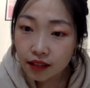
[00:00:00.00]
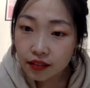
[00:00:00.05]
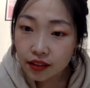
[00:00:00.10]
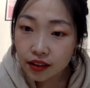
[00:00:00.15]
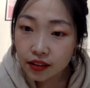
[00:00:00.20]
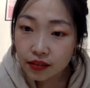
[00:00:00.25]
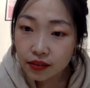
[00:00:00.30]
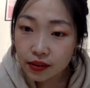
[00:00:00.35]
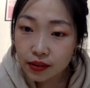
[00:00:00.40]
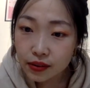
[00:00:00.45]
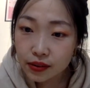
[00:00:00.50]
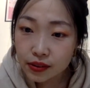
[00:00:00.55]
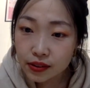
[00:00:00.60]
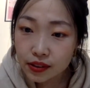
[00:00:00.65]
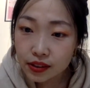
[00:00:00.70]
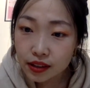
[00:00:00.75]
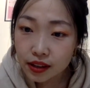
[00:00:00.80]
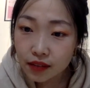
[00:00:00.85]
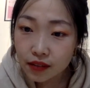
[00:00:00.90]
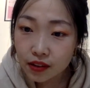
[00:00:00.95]
and Rose, I
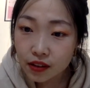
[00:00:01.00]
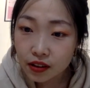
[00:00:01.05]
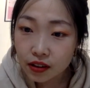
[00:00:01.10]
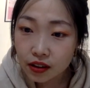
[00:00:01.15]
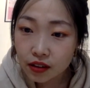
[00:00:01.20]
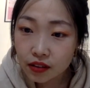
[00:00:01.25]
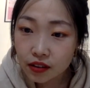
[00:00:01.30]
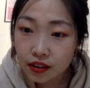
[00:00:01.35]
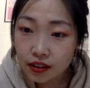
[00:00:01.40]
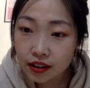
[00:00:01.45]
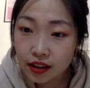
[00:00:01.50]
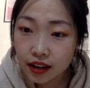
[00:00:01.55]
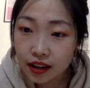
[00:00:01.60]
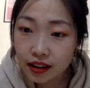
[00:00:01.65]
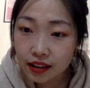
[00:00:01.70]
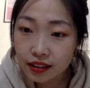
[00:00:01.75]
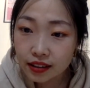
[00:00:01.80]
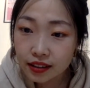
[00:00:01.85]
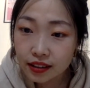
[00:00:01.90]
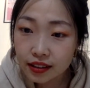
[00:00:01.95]
love the cover that
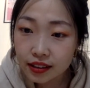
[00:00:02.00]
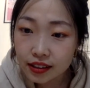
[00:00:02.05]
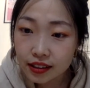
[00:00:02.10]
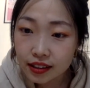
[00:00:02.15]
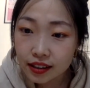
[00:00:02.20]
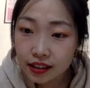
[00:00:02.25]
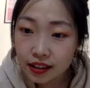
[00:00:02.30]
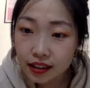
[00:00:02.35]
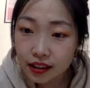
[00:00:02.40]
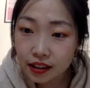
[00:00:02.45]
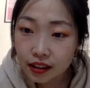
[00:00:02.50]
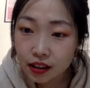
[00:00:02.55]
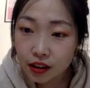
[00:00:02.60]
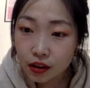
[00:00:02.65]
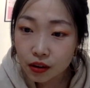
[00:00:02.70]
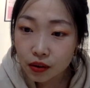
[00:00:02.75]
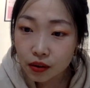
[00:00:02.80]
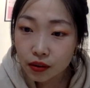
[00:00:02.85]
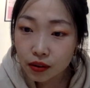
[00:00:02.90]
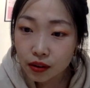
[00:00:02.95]

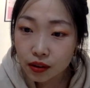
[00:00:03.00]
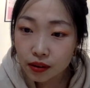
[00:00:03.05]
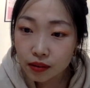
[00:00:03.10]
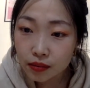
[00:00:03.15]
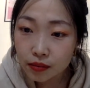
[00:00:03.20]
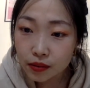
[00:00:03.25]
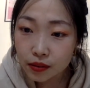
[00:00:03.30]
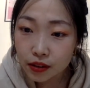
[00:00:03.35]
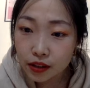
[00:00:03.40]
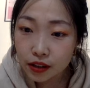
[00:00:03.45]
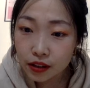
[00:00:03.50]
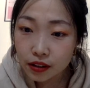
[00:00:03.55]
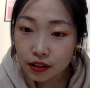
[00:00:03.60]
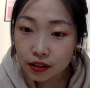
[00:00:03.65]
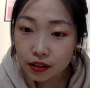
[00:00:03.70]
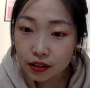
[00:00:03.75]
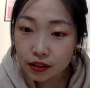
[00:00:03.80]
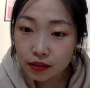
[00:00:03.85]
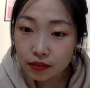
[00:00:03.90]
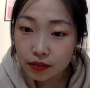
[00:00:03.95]
Chloe
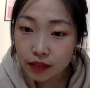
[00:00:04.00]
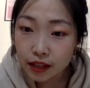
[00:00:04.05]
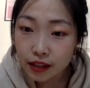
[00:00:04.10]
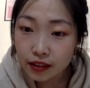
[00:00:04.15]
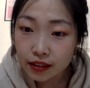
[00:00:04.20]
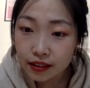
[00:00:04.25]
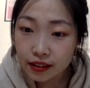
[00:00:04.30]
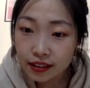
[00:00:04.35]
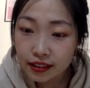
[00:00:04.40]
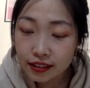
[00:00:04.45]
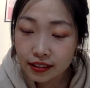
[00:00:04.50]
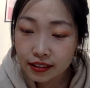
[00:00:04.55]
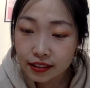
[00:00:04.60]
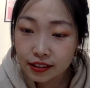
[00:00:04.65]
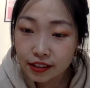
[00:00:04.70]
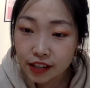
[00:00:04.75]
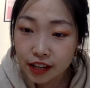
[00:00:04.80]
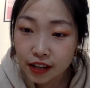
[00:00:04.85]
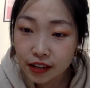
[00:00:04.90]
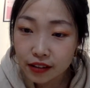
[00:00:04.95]
Moriondo made in her
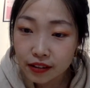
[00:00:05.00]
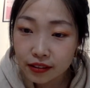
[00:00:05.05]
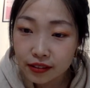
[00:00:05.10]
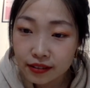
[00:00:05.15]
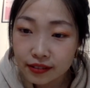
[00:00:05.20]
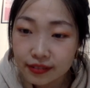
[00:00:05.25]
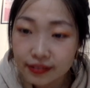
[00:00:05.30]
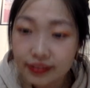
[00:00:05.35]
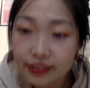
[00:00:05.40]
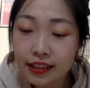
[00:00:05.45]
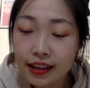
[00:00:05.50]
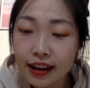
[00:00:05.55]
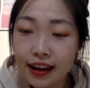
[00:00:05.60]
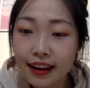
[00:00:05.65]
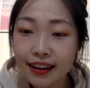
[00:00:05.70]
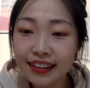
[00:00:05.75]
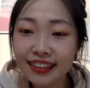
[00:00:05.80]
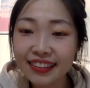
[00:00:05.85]
channel. Yeah.